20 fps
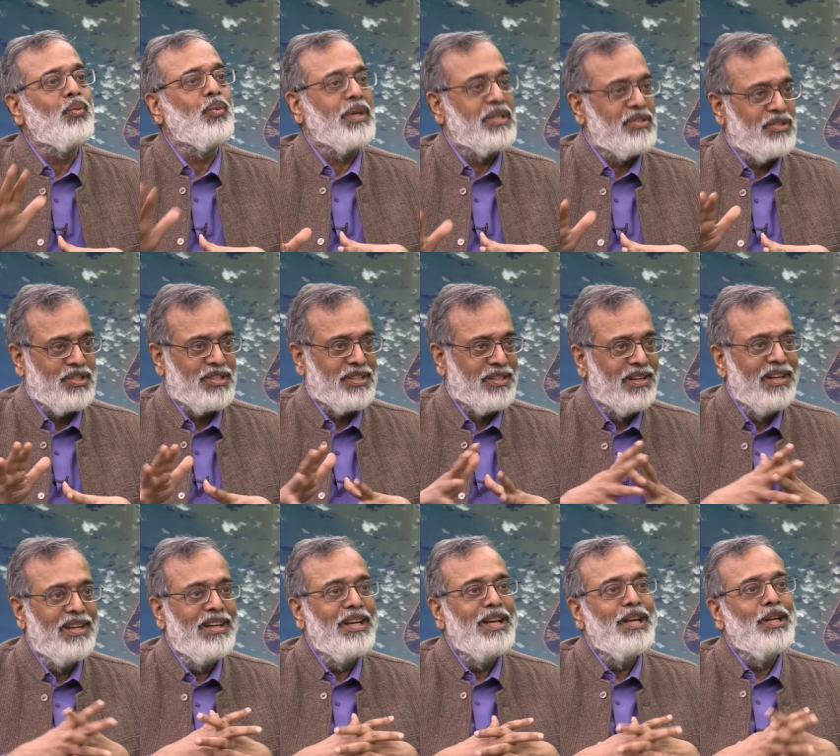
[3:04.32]
question.
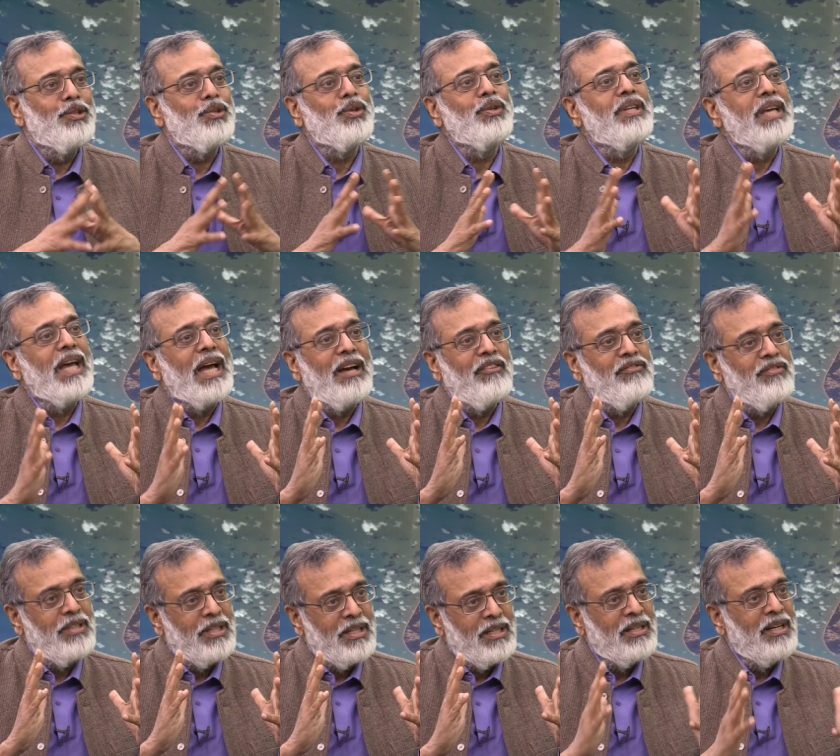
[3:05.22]
Yeah. Hmm. So they
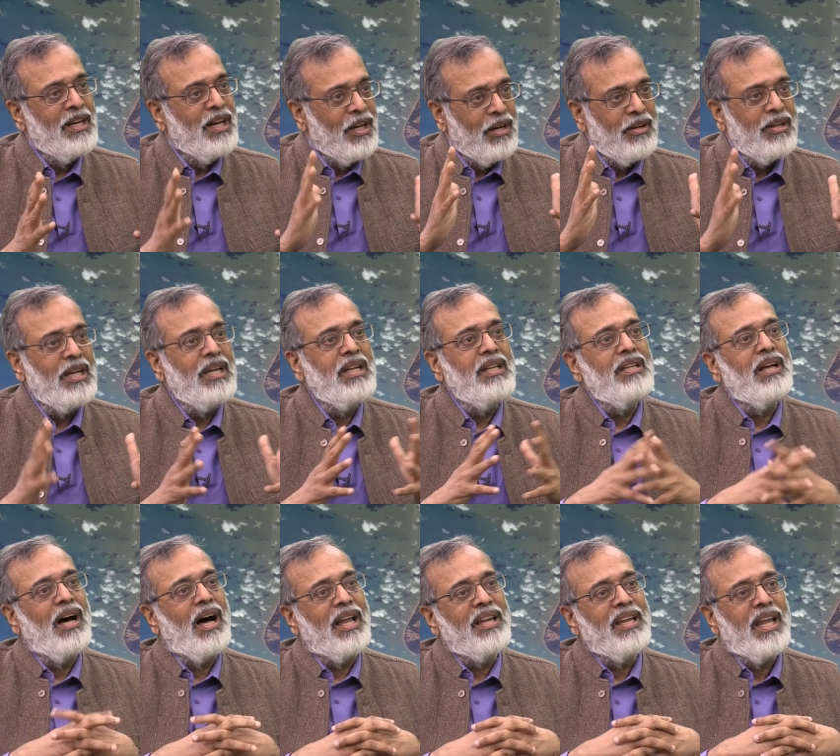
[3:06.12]
have the really
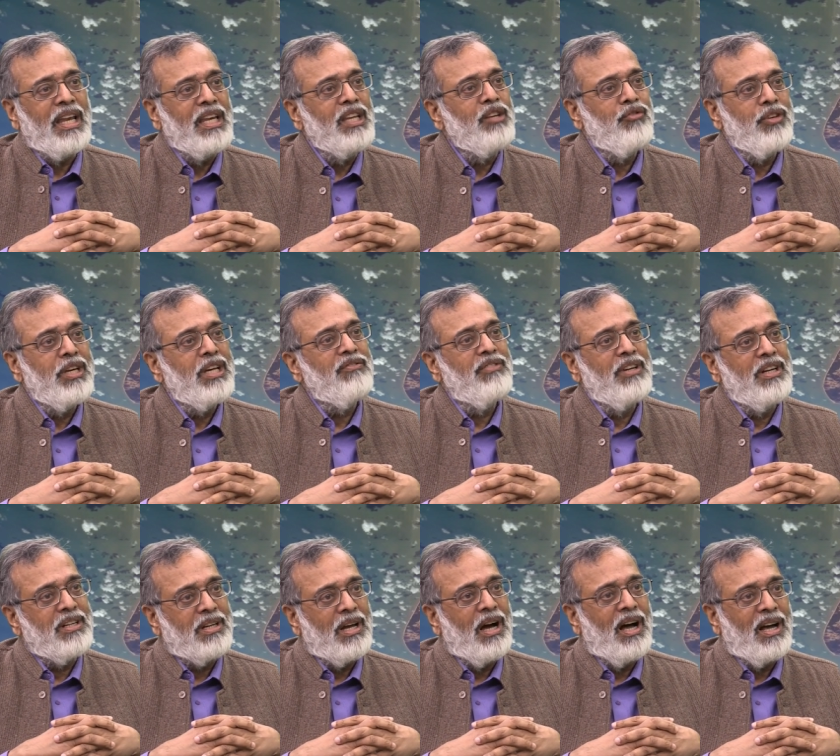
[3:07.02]
the
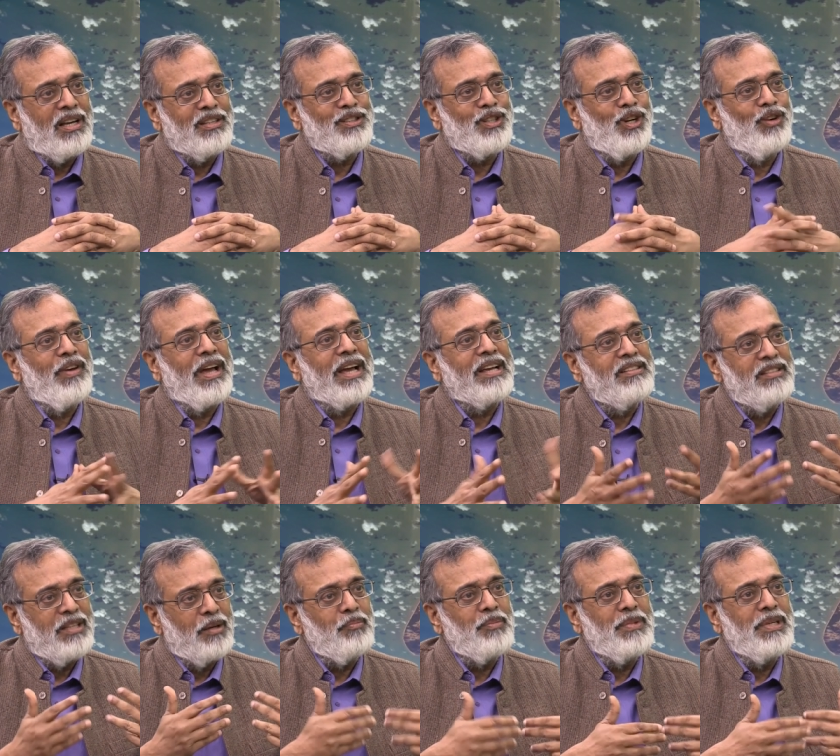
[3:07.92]
unenviable task of
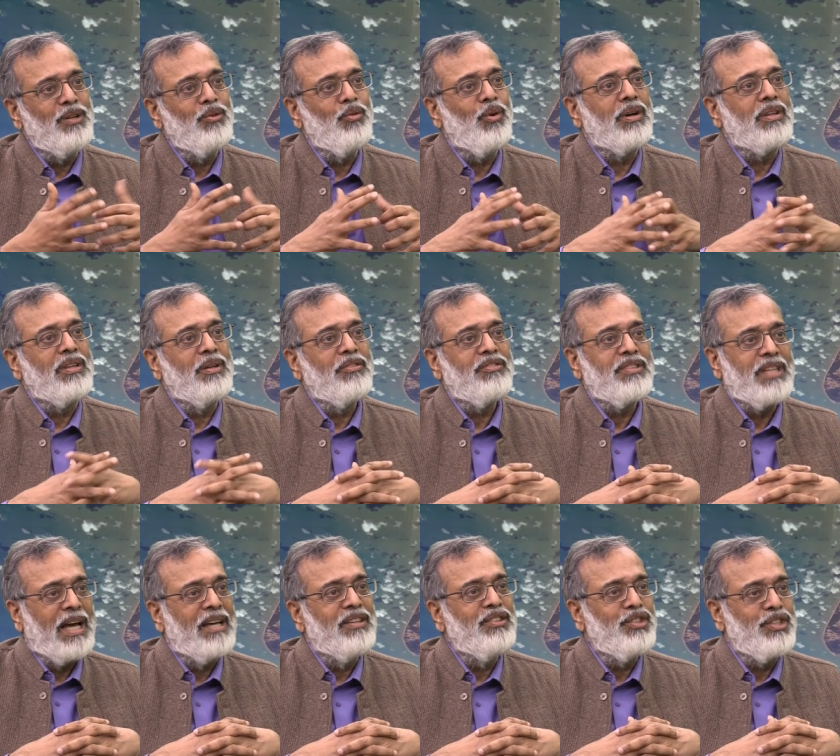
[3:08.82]
accepting what the
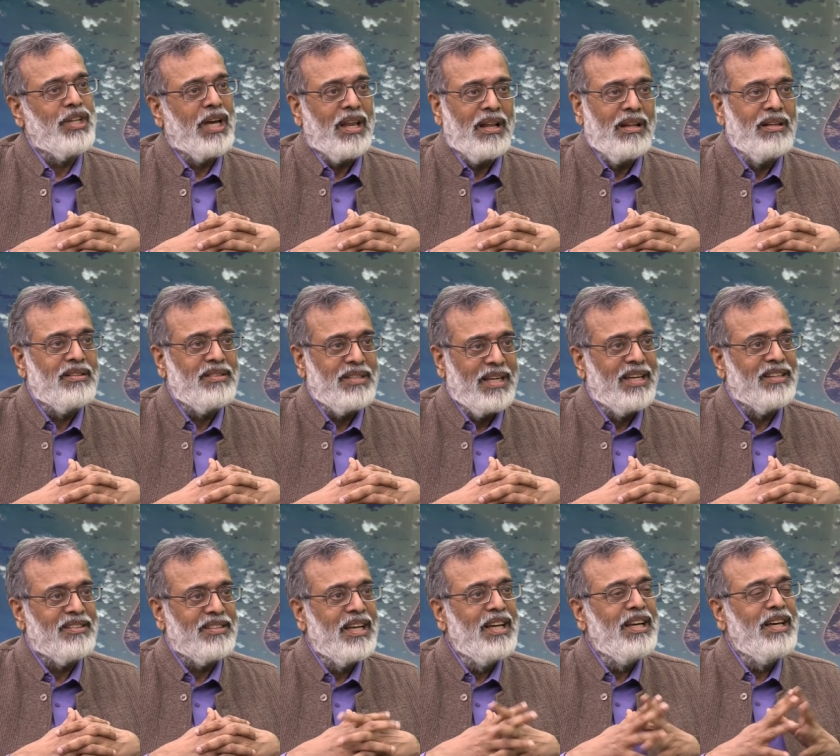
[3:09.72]
science channel
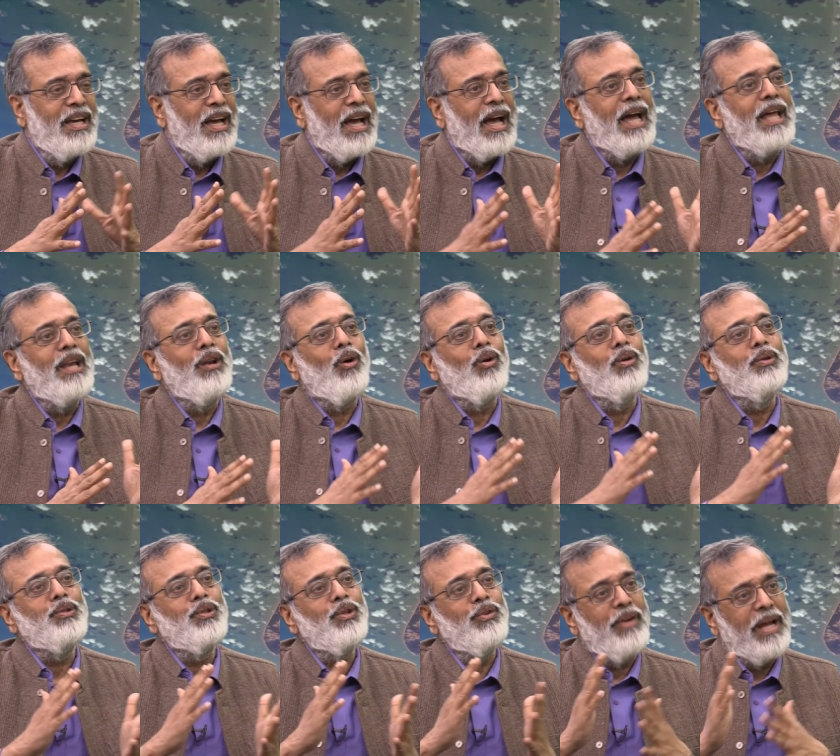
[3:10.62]
says and
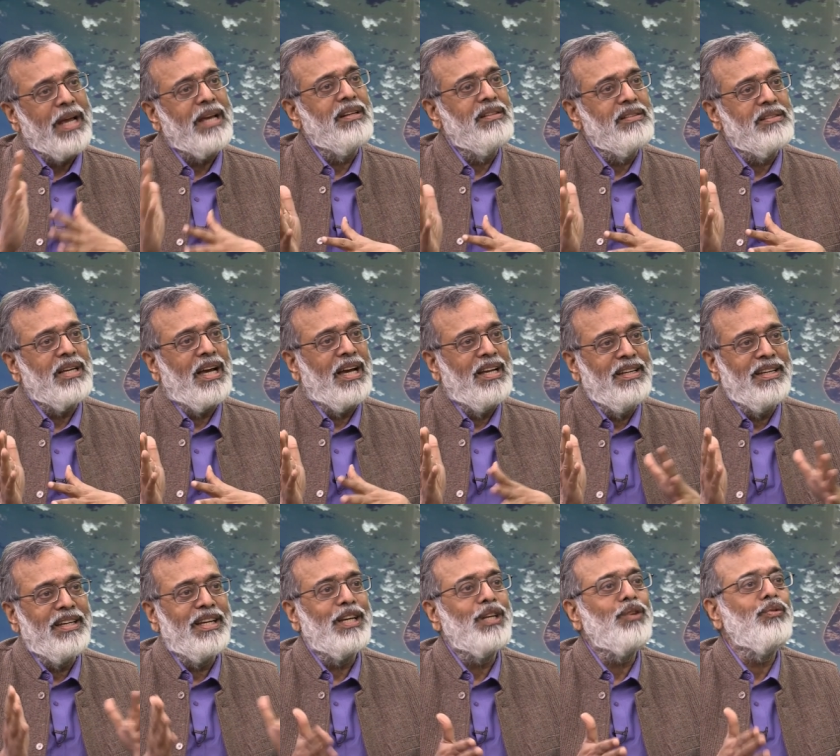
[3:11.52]
also
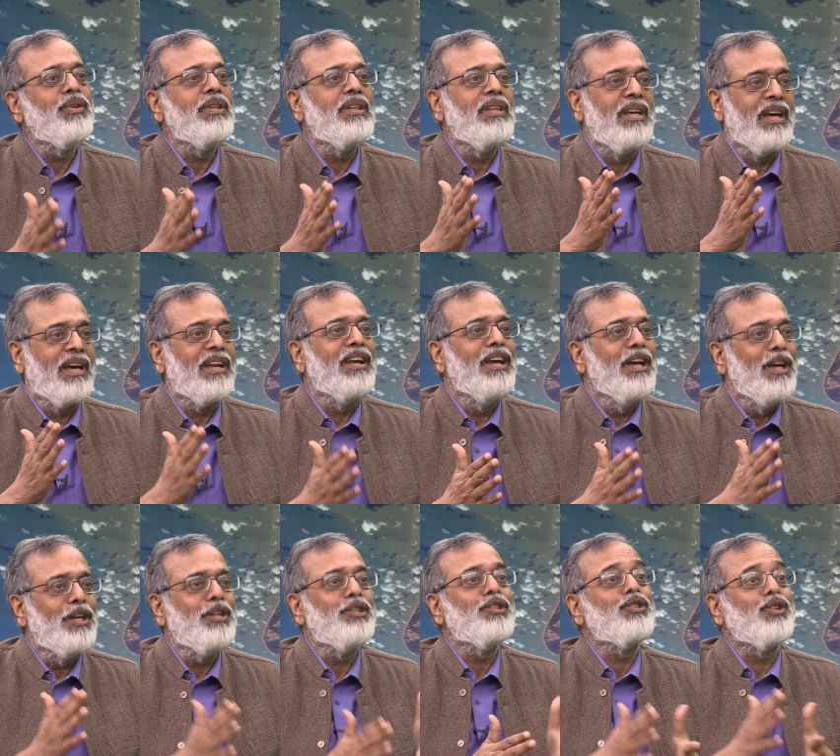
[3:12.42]
reconciling it with their
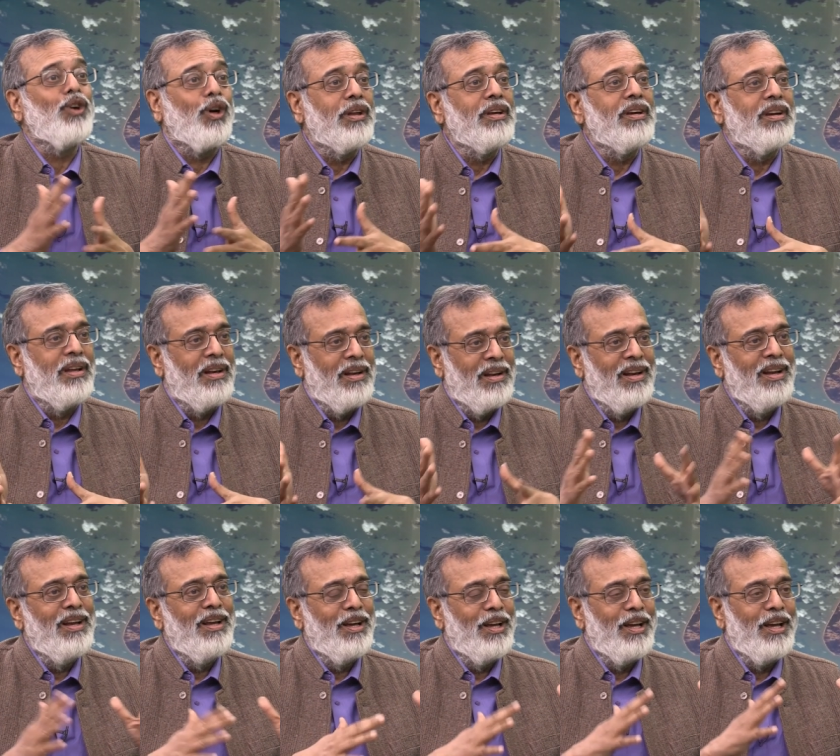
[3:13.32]
historical
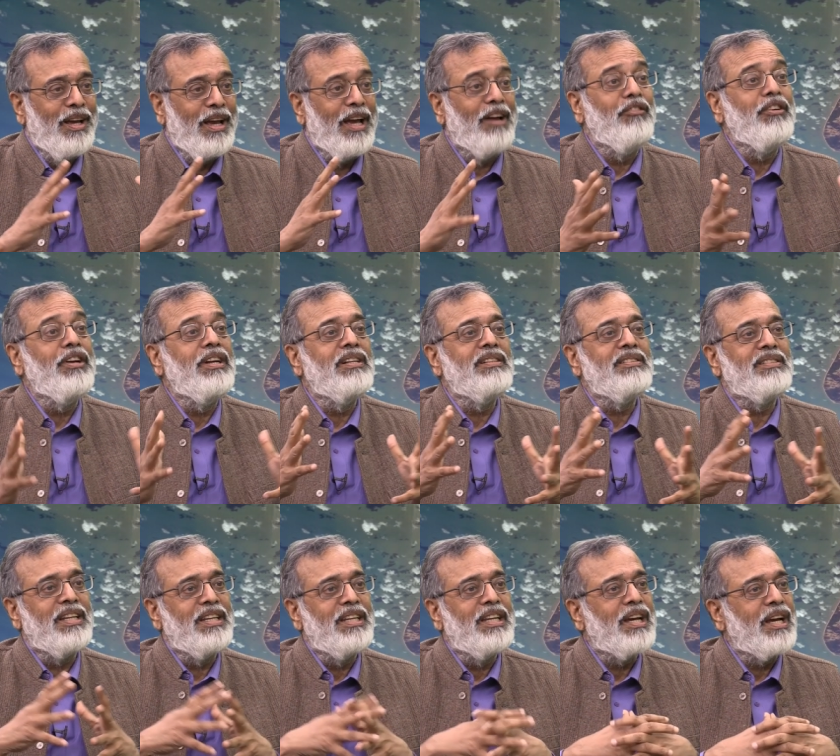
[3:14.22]
uh, evidence
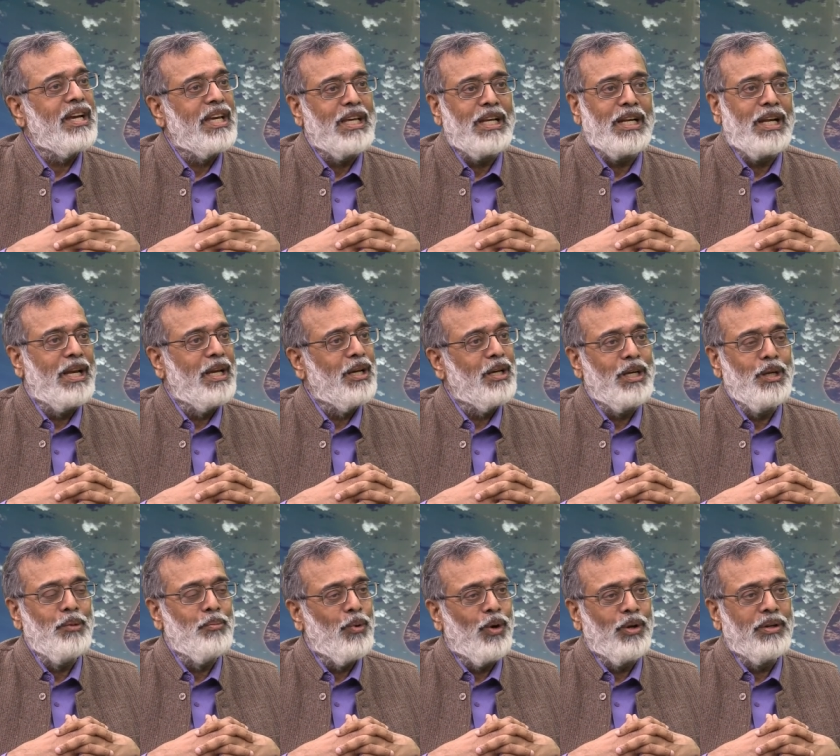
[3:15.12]
that they
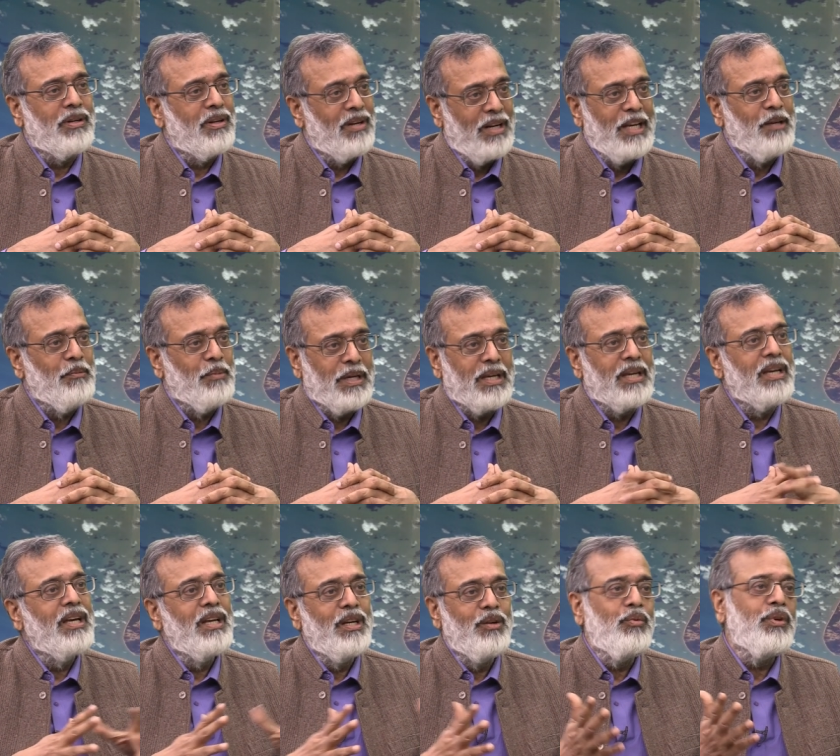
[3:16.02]
keep on claiming,
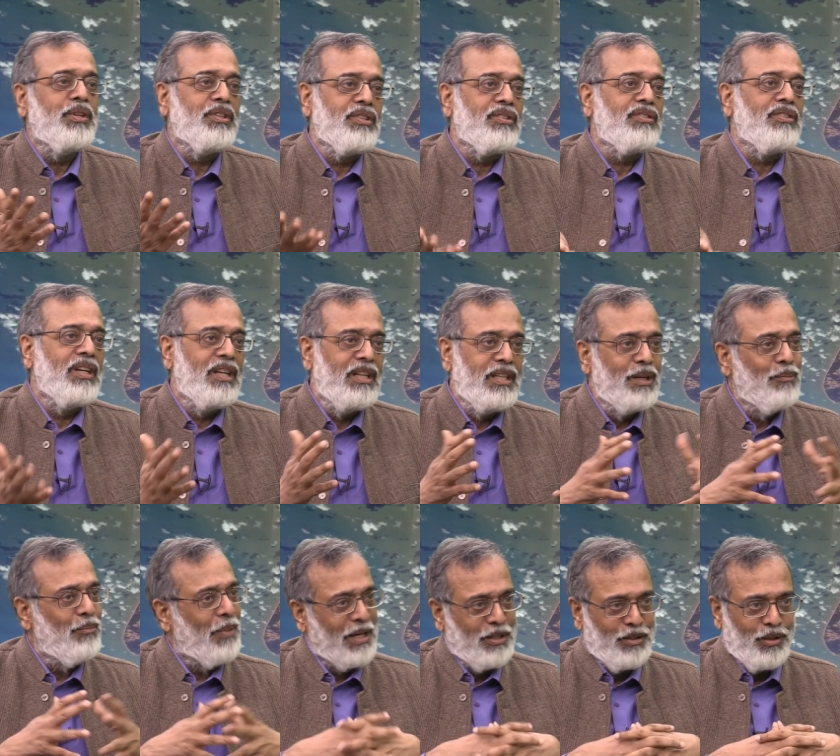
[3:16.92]
which is really the
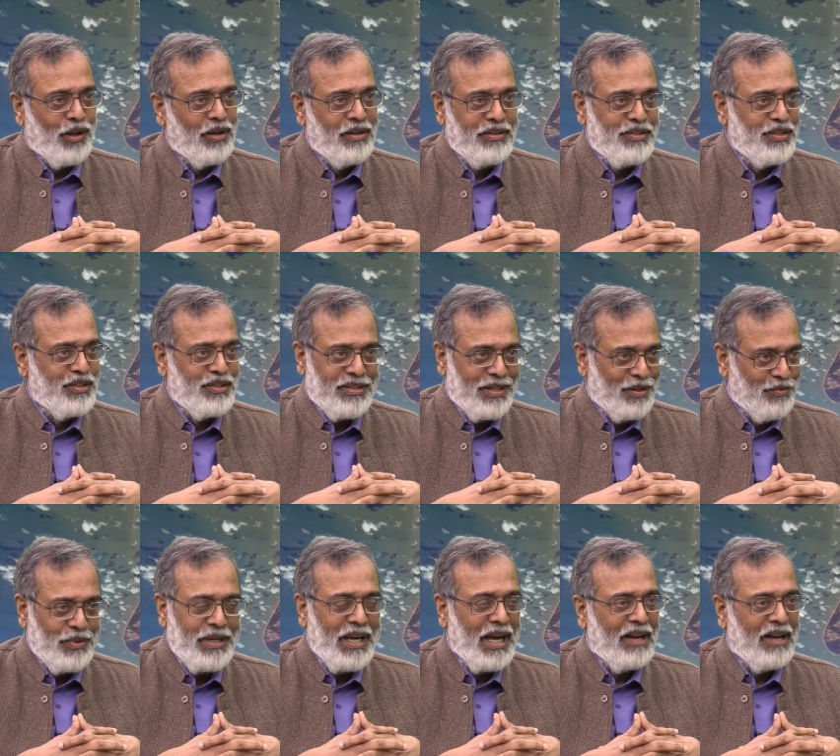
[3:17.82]
mythologies that we